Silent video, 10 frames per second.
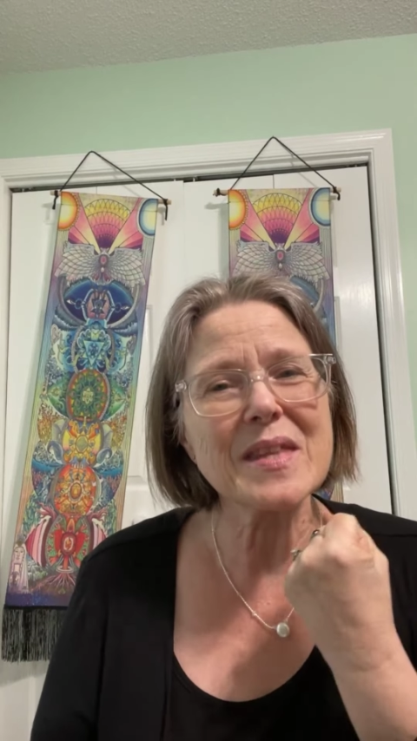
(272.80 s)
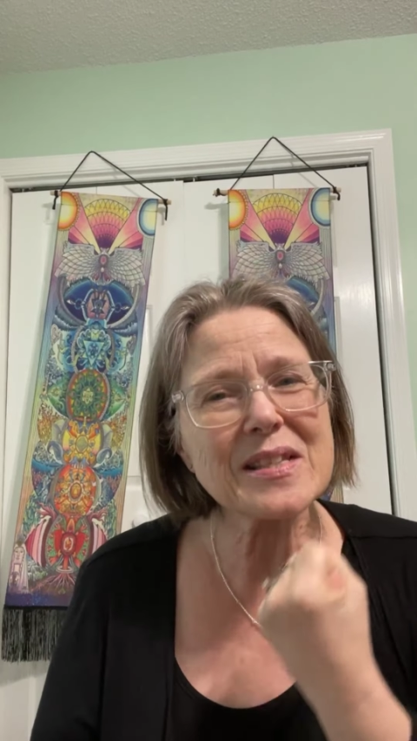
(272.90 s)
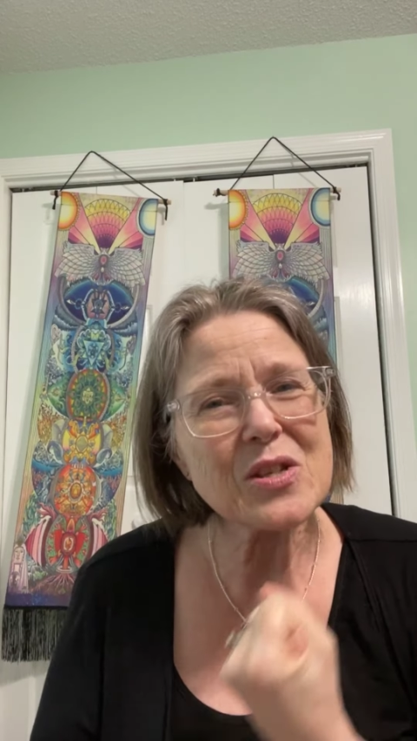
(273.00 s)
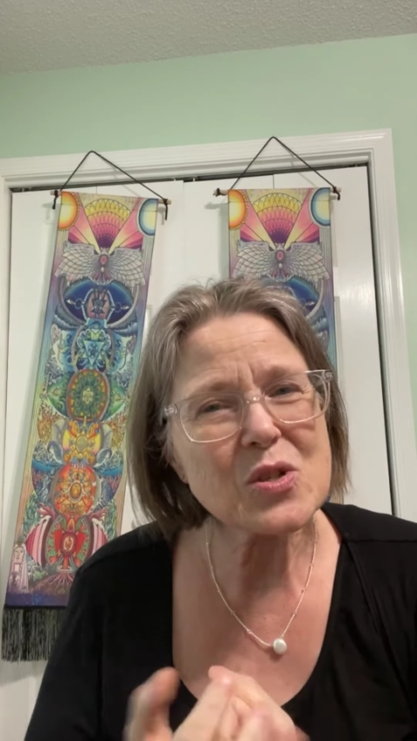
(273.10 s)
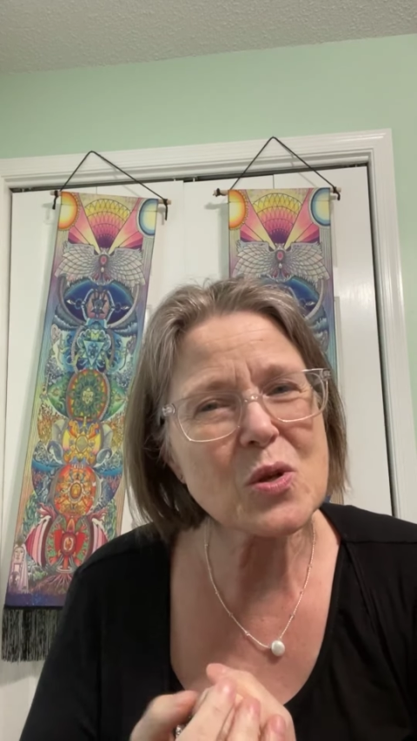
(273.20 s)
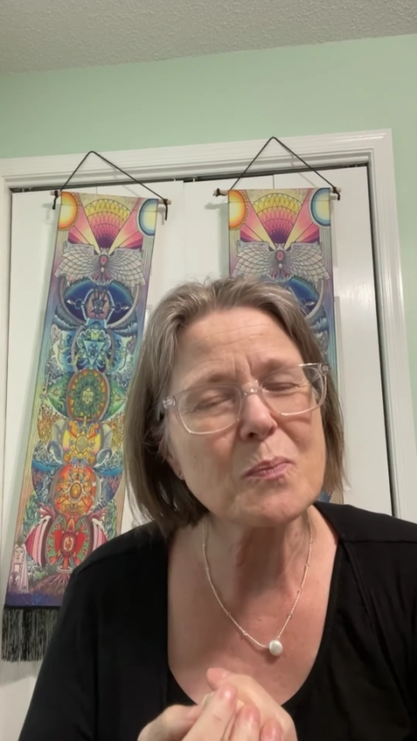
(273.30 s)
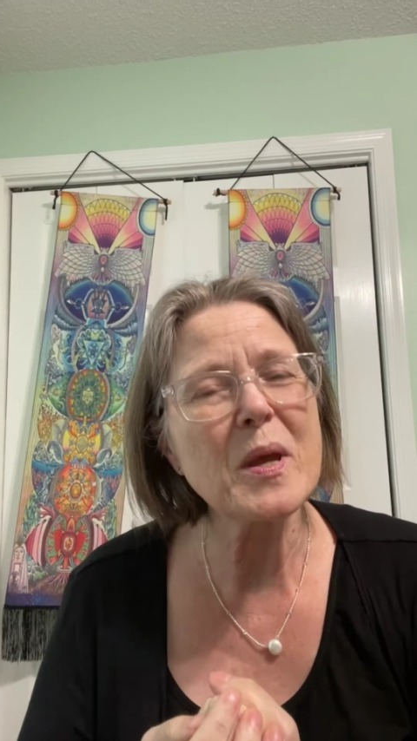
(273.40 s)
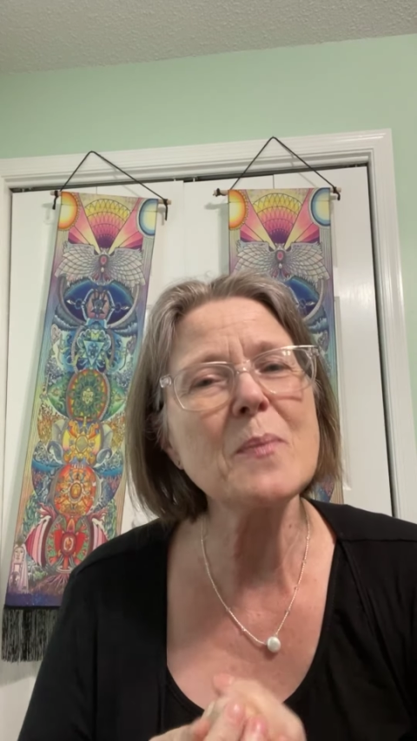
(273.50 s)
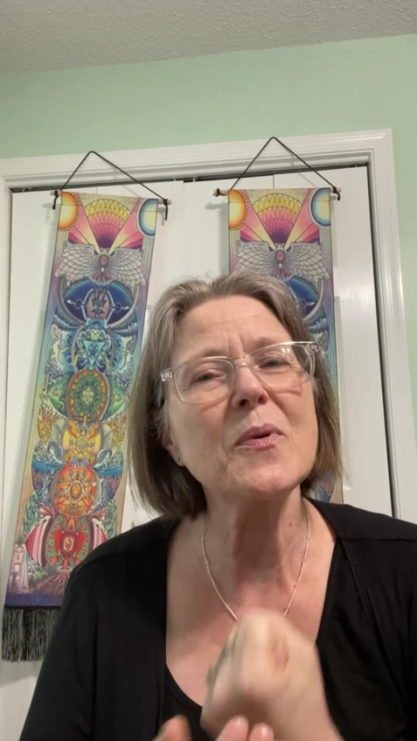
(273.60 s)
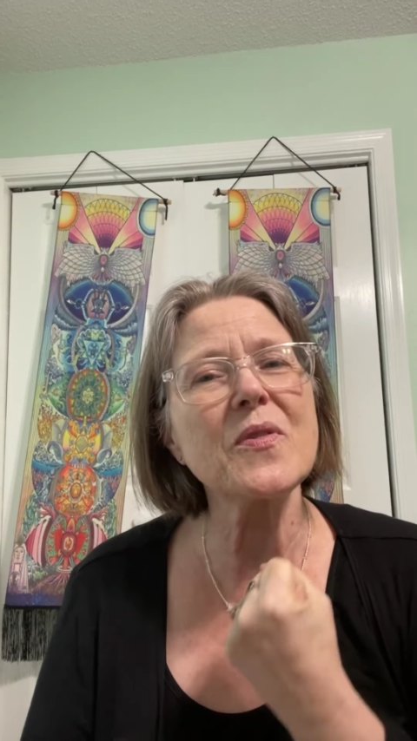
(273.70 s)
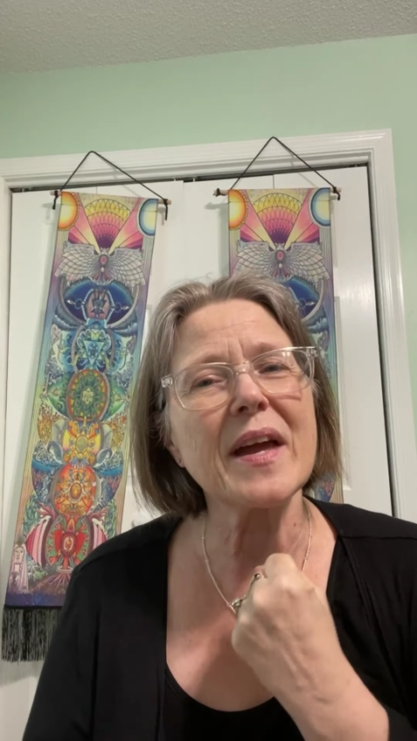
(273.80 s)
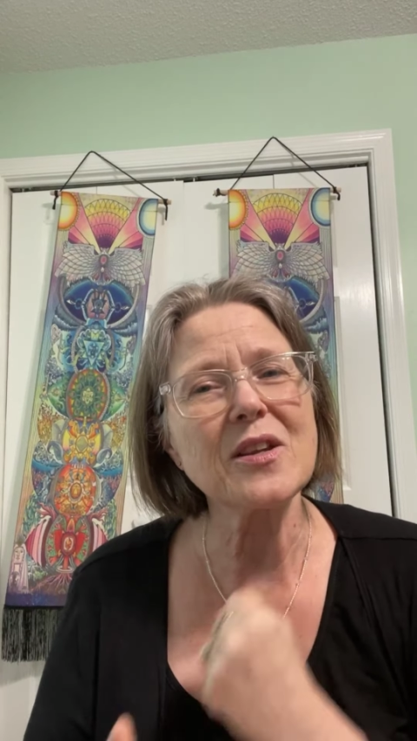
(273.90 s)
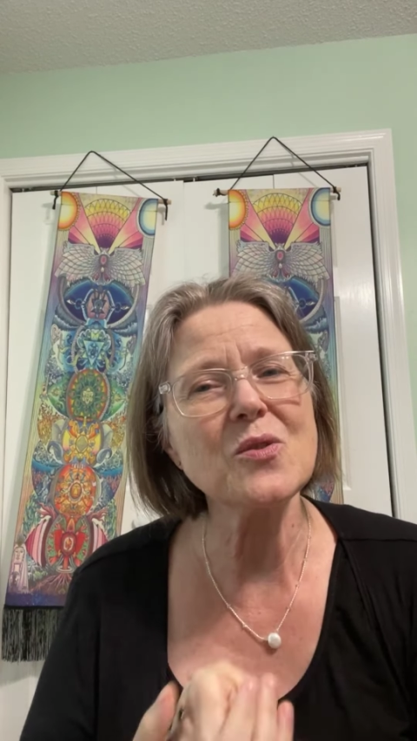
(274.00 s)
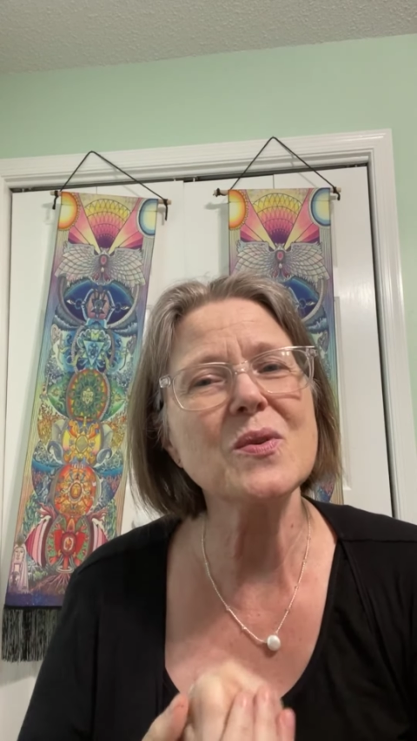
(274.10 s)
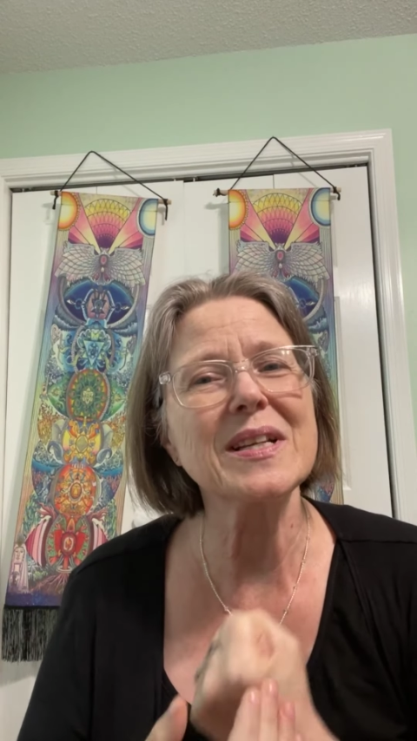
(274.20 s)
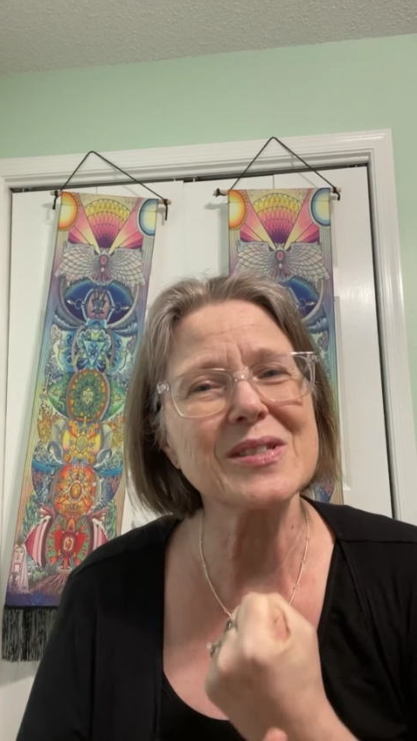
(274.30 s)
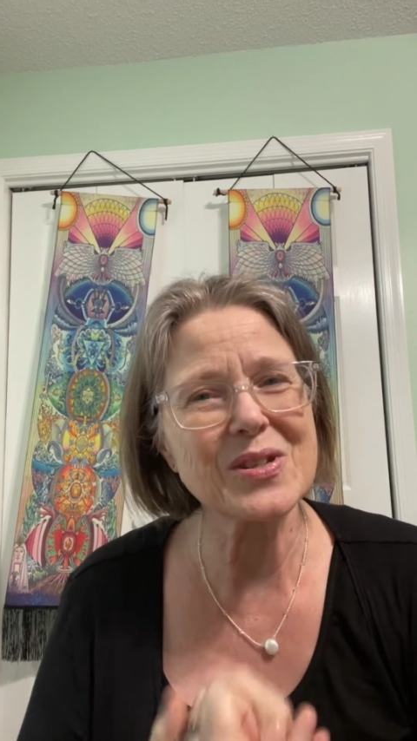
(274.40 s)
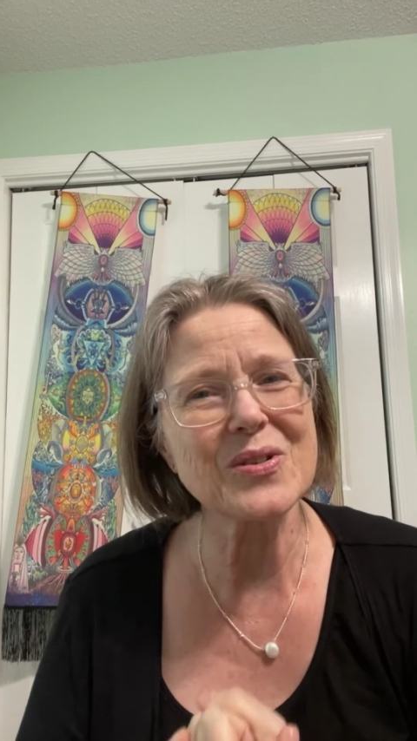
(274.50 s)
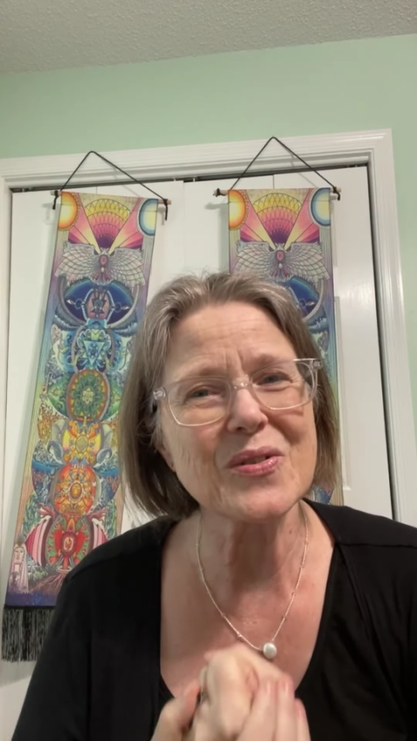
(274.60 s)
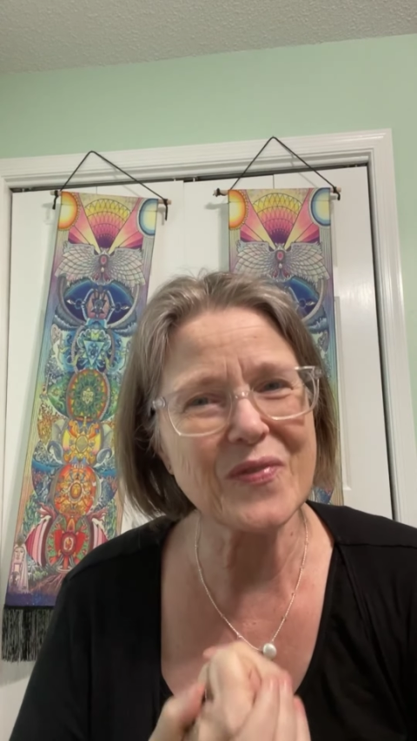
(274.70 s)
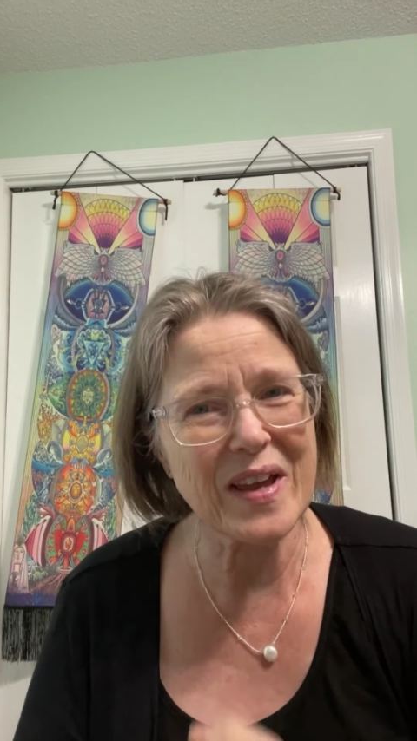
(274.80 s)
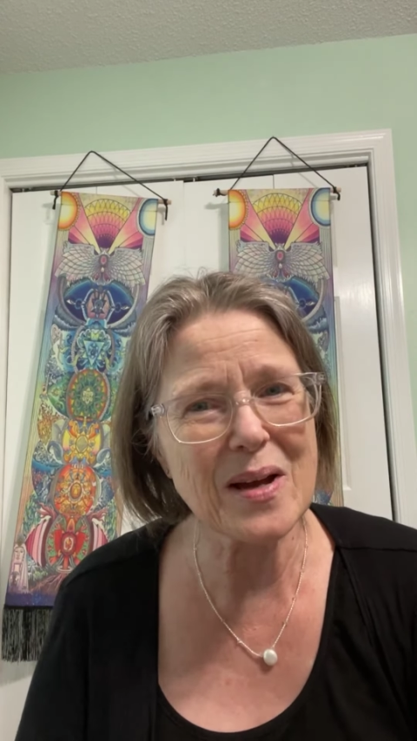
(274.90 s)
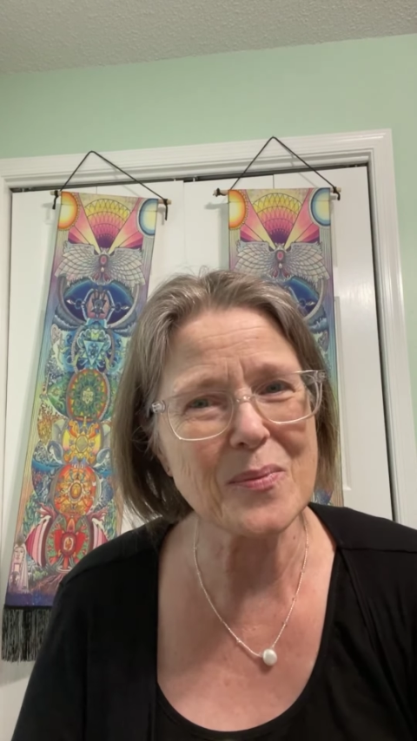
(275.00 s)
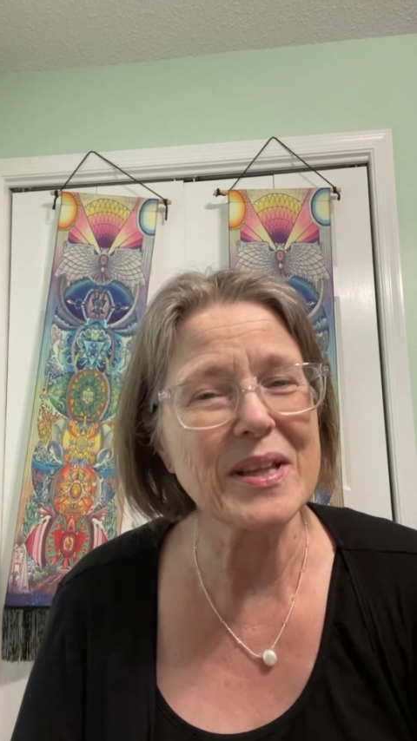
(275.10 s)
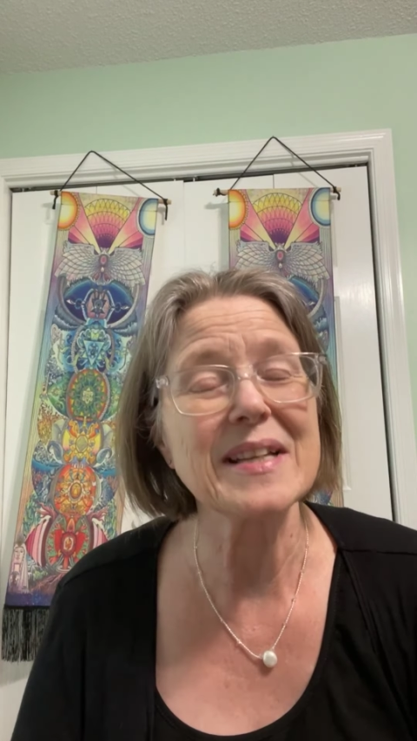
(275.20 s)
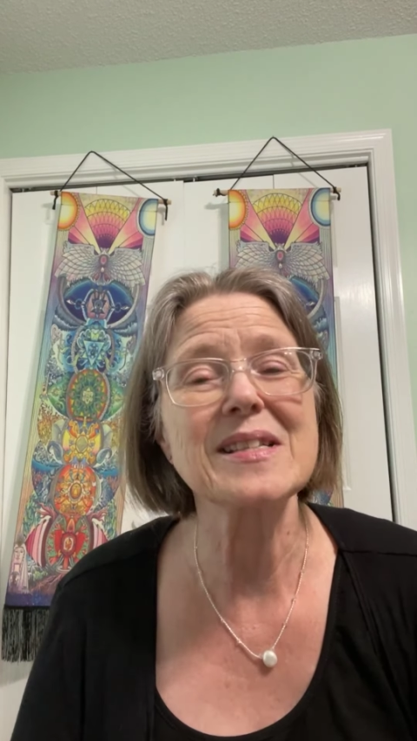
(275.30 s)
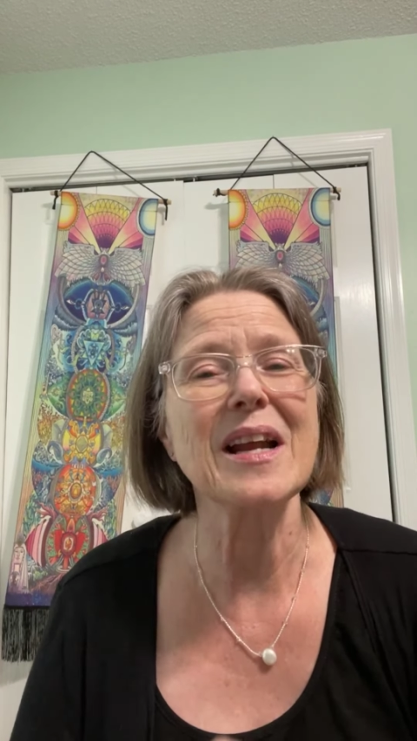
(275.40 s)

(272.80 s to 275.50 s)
This is the people that you consider family.